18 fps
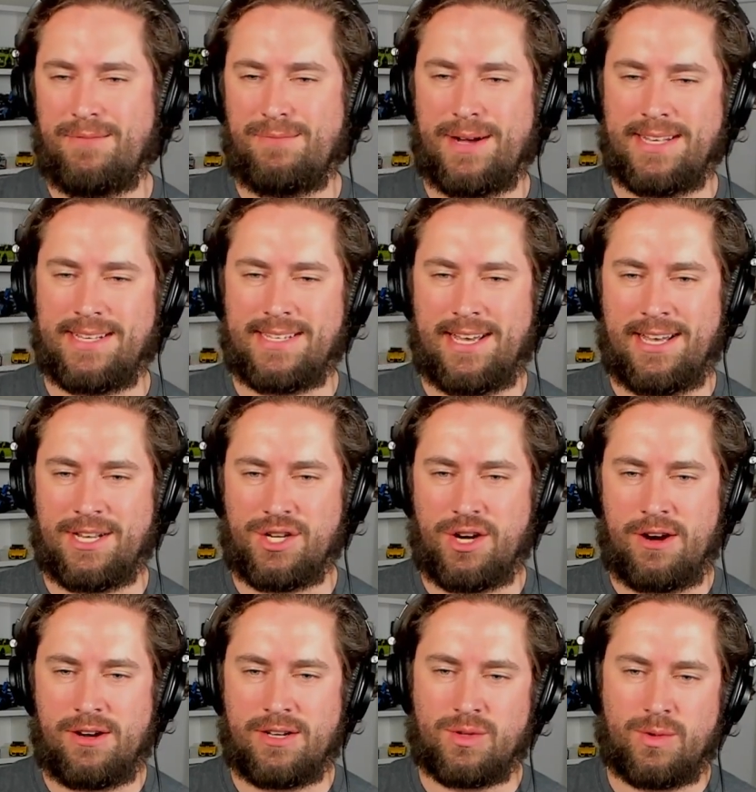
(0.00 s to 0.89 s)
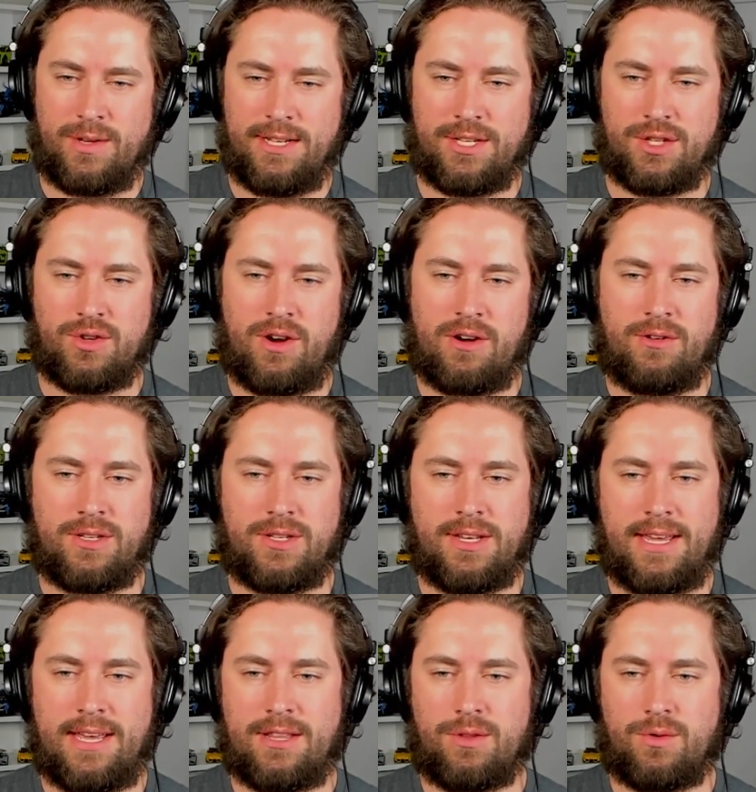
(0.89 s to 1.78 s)
But Charles really struggled
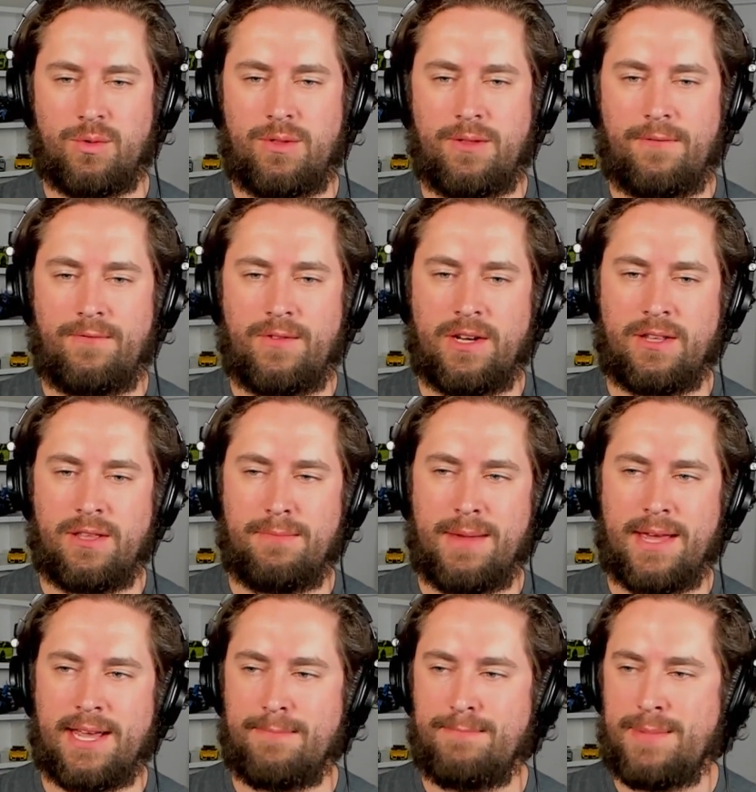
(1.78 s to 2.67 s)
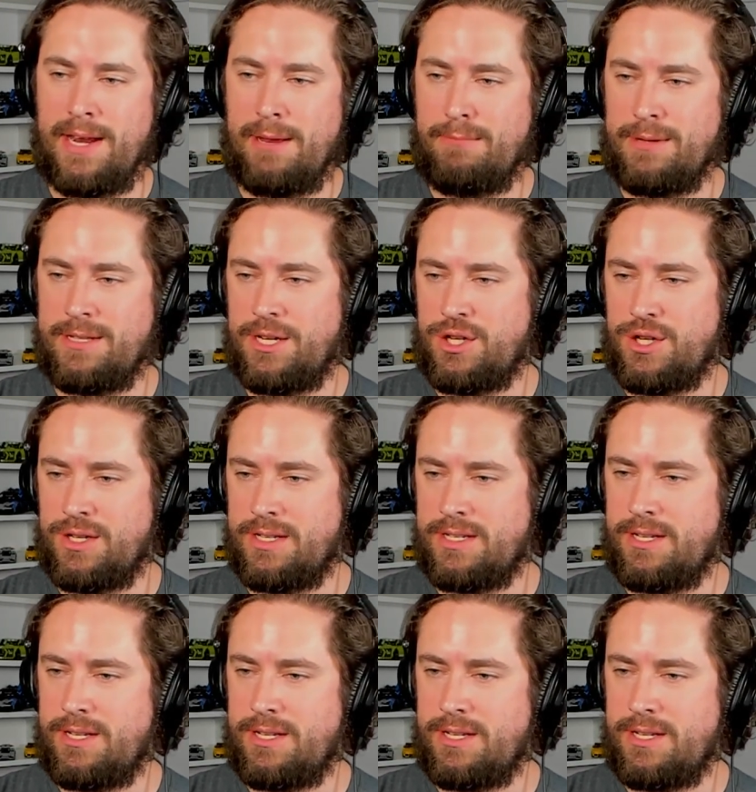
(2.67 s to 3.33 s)
to get through the field and make a mini position.